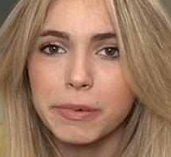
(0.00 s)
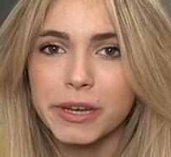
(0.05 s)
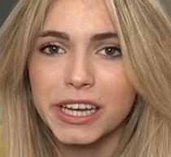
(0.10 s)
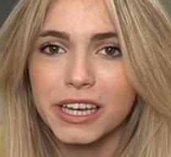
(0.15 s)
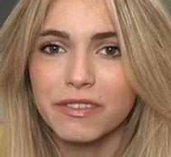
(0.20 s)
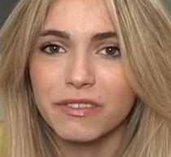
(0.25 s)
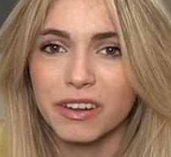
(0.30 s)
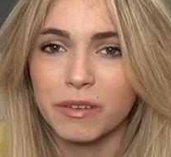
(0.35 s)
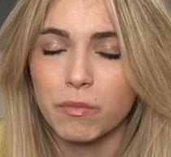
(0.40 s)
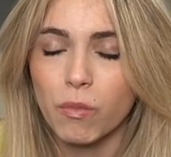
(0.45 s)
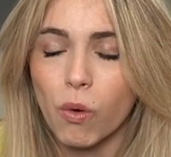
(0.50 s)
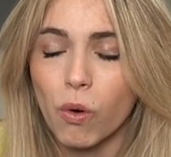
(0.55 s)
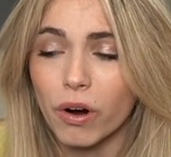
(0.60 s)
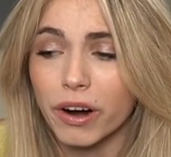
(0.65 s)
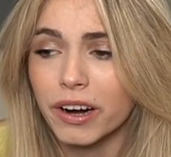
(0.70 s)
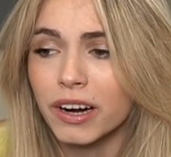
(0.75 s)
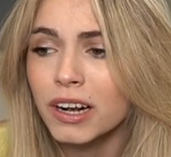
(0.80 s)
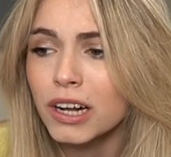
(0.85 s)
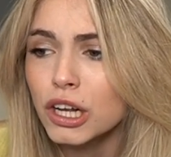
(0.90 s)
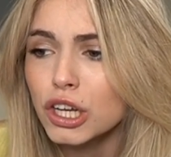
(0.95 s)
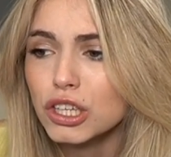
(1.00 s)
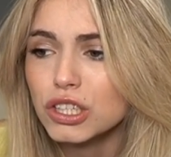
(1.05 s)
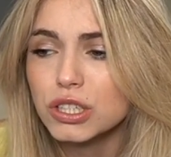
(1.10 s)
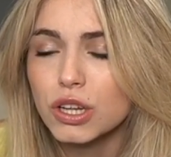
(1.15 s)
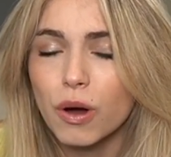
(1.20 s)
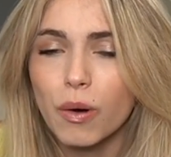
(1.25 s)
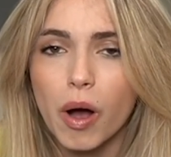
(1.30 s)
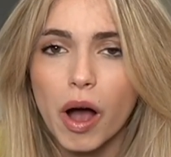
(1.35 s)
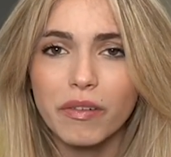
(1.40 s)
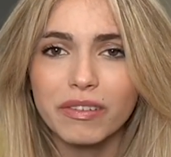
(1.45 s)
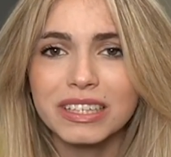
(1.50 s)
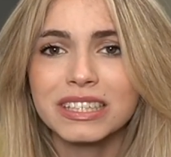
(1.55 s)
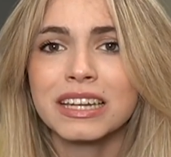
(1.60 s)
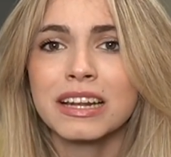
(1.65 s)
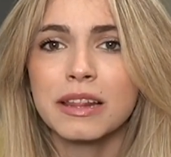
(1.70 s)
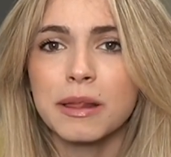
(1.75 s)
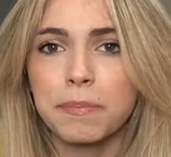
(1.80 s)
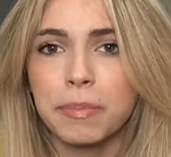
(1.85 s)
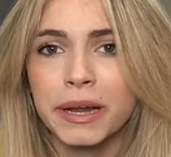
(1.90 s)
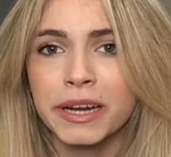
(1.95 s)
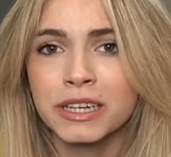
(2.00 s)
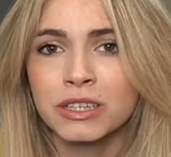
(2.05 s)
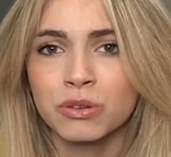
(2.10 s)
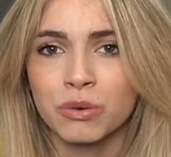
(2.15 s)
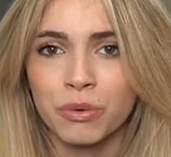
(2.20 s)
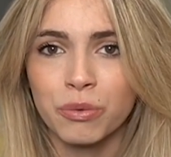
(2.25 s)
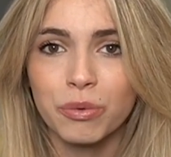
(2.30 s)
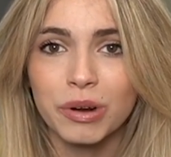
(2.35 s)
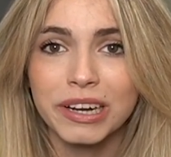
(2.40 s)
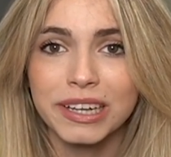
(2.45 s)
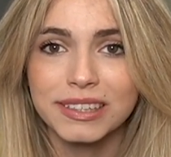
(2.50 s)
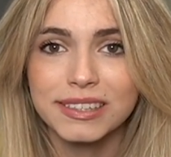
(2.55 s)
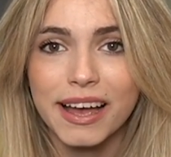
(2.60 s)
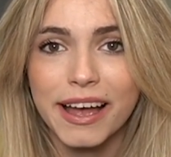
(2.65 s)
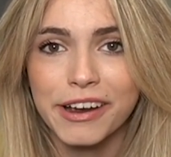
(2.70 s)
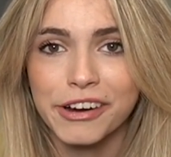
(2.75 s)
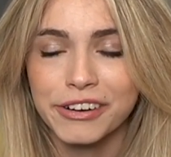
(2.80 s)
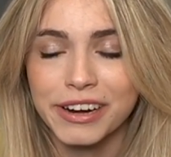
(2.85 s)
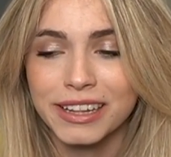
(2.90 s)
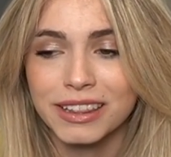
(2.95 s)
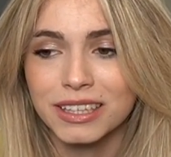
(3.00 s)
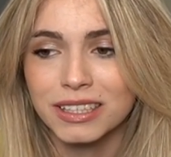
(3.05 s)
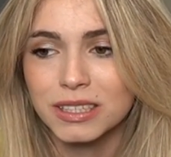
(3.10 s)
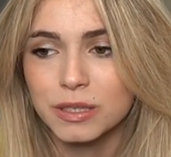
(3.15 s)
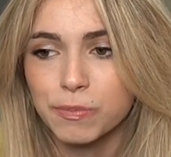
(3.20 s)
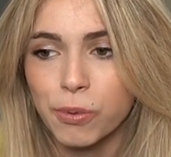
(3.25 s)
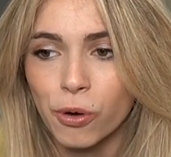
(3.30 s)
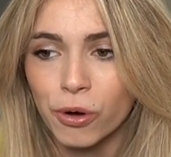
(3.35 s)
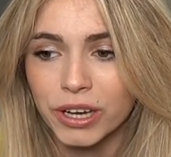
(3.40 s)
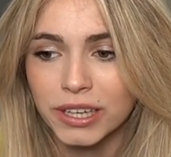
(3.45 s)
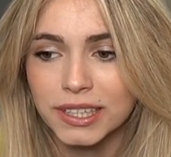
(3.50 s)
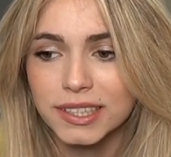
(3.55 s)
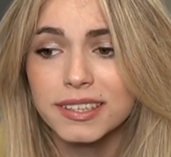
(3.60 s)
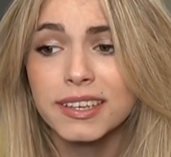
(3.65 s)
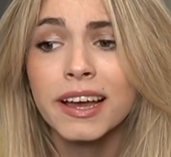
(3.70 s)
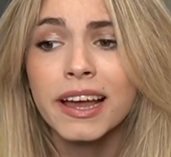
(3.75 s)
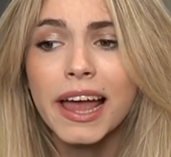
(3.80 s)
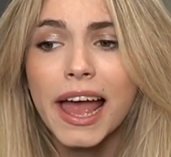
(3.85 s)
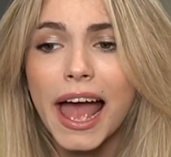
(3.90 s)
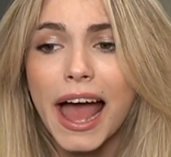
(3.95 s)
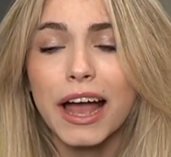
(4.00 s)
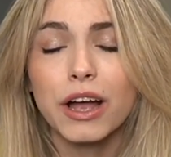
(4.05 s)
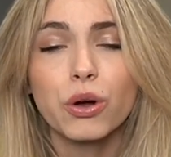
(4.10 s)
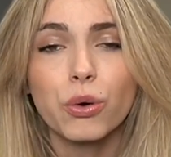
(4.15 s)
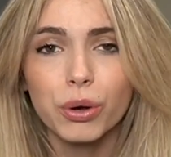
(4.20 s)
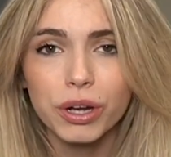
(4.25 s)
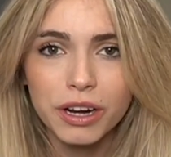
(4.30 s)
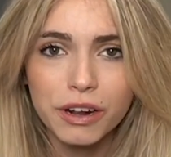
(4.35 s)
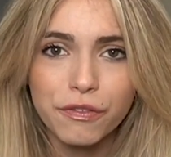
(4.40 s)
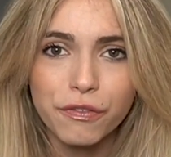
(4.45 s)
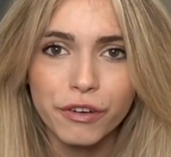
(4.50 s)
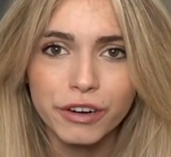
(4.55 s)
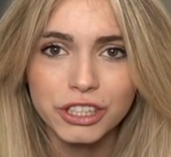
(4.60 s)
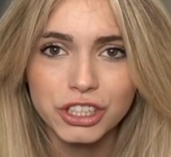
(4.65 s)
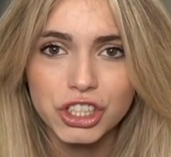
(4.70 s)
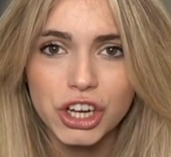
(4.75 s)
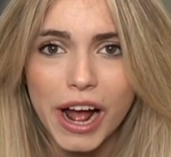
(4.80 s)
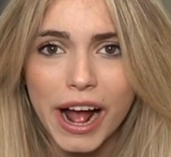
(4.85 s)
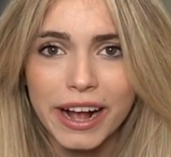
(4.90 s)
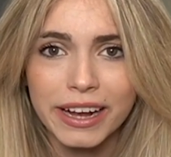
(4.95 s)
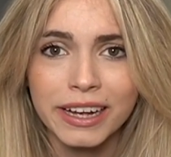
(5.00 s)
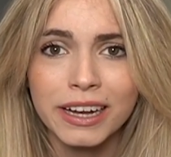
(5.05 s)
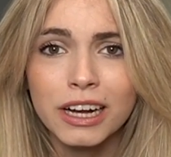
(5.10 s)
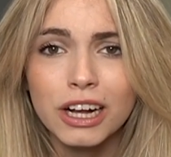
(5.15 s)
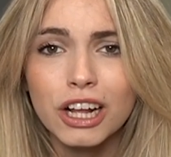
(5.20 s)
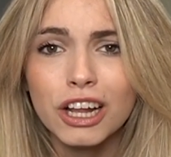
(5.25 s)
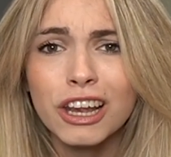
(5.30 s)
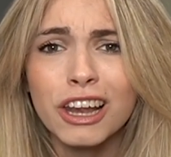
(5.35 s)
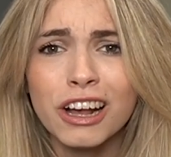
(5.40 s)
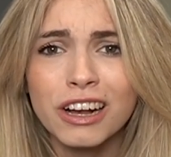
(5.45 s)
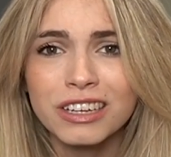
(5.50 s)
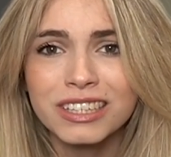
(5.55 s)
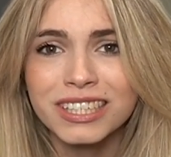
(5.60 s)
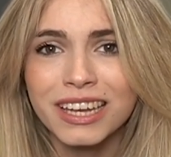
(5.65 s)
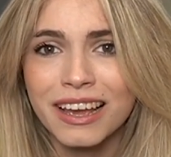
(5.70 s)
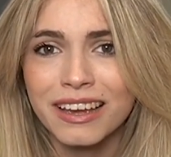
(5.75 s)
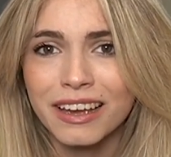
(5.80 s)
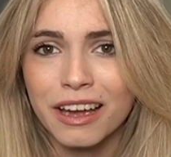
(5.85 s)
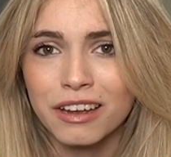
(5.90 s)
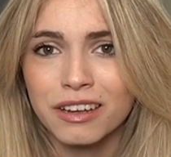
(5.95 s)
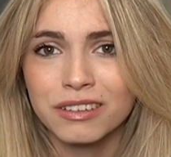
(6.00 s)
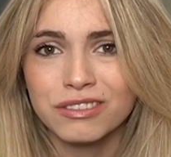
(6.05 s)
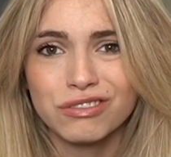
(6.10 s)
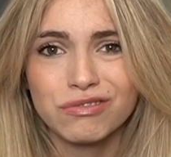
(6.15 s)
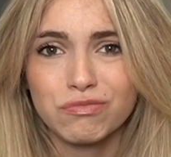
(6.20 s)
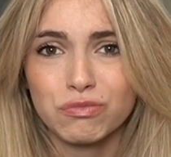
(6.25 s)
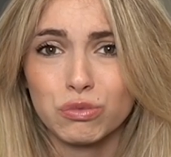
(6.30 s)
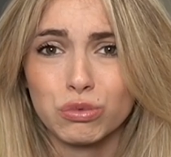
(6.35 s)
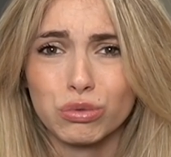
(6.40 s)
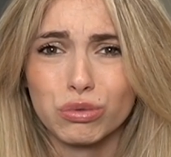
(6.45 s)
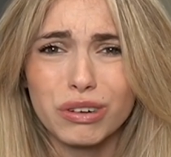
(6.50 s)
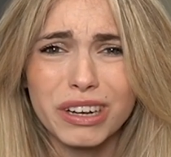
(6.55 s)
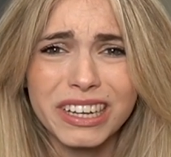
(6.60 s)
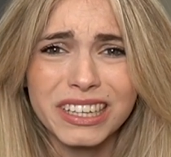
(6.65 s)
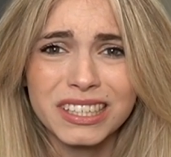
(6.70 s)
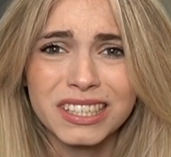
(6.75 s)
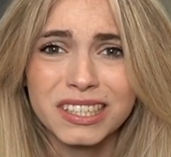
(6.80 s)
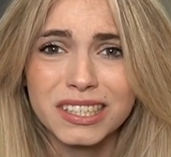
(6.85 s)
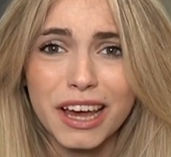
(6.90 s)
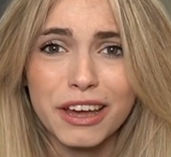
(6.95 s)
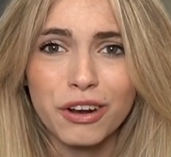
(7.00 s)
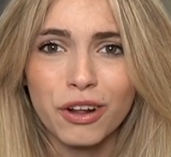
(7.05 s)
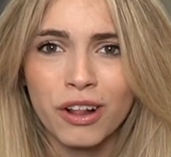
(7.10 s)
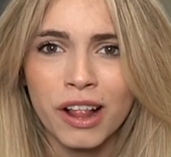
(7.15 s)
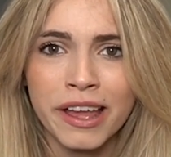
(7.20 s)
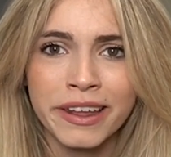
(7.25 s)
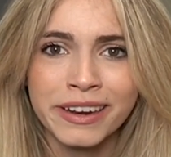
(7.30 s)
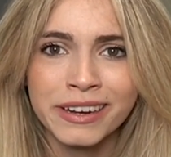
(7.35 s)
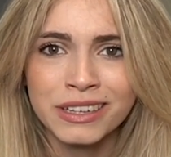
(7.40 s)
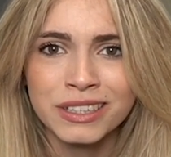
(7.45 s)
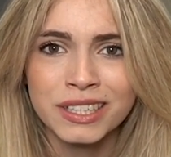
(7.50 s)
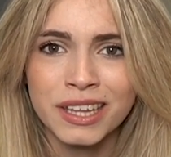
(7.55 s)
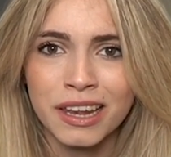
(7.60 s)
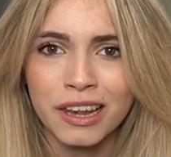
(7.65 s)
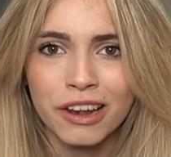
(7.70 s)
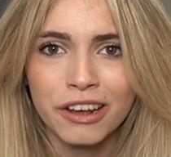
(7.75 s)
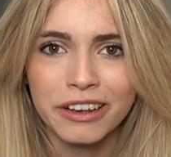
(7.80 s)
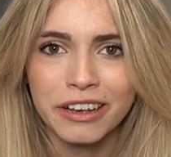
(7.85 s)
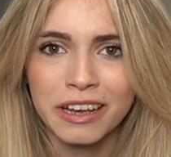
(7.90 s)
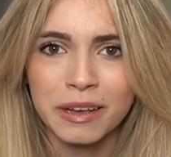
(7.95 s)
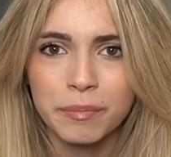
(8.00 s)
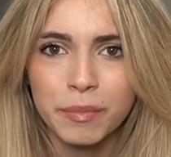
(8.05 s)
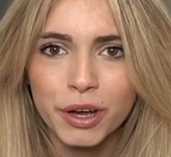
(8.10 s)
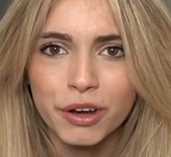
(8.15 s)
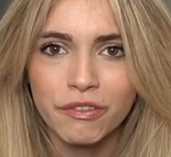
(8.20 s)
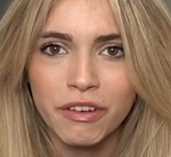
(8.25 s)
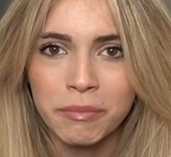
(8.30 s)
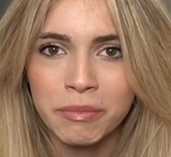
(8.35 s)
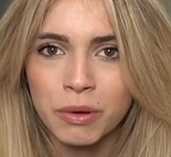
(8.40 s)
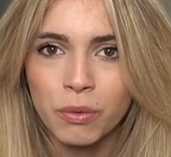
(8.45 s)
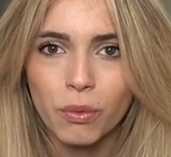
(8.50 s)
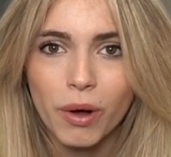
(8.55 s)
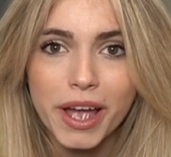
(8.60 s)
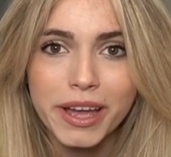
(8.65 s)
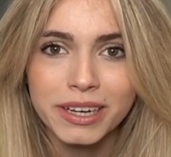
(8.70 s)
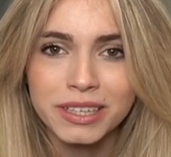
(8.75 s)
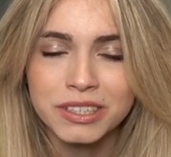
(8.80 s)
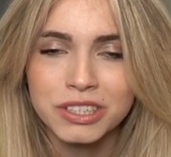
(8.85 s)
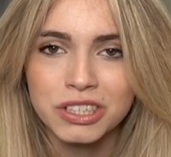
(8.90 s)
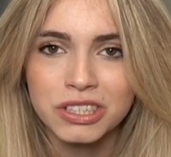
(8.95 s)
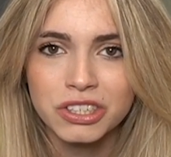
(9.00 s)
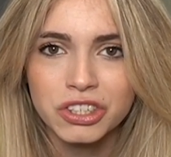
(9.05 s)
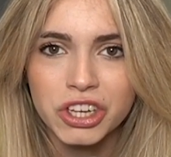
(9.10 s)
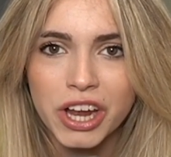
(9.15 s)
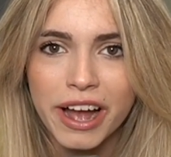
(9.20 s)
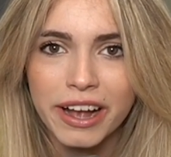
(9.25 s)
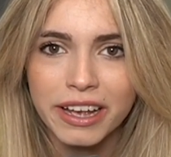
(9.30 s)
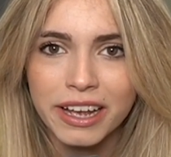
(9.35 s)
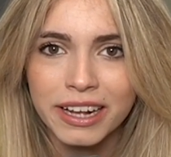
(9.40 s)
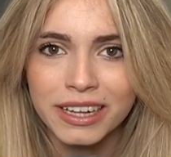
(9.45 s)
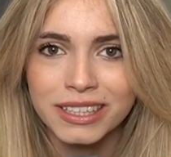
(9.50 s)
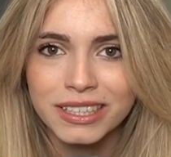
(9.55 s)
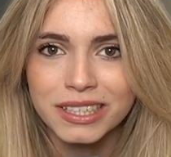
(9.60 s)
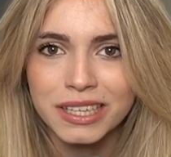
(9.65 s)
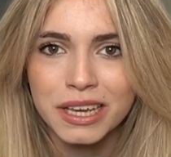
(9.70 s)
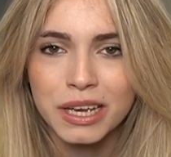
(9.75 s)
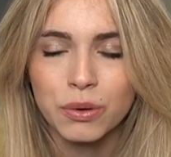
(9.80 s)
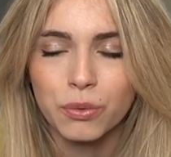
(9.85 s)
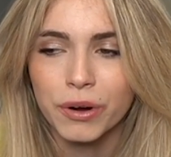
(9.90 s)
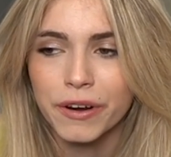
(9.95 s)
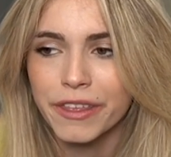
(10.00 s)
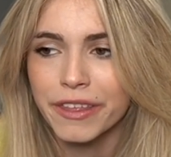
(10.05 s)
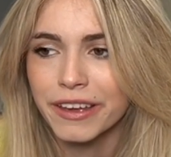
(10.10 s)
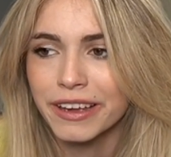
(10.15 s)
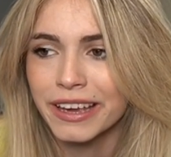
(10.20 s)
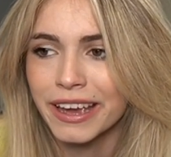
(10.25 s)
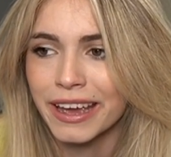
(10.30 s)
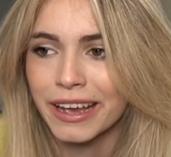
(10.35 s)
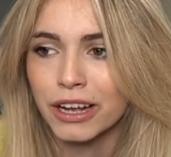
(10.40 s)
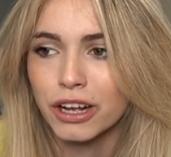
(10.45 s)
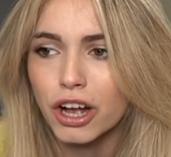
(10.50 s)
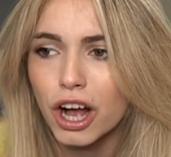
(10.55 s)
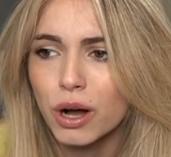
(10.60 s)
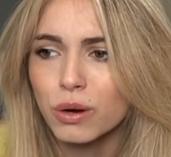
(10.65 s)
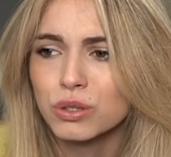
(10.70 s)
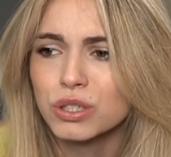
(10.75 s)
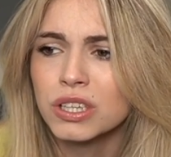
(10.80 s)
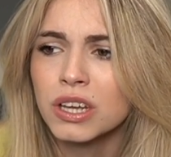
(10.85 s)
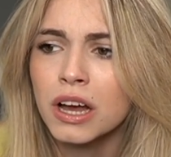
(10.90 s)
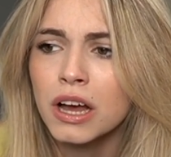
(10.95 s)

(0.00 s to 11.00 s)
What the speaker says: even more. So obviously the players were really tired at this point. And queen e4 check looks like a really subtle and innocent looking move. I mean, white is just checking and seeing where the king goes.